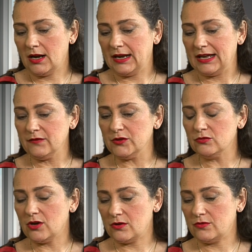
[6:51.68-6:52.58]
if you
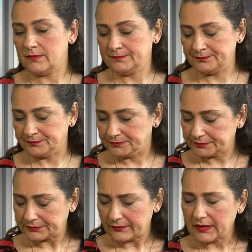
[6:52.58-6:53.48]
go
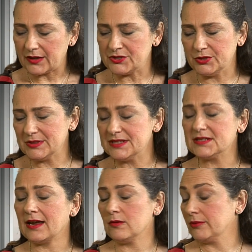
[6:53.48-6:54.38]
to a
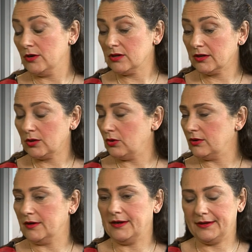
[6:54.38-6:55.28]
discount broker
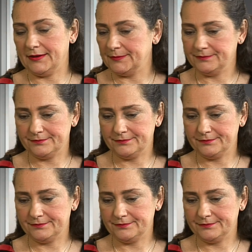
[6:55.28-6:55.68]
or a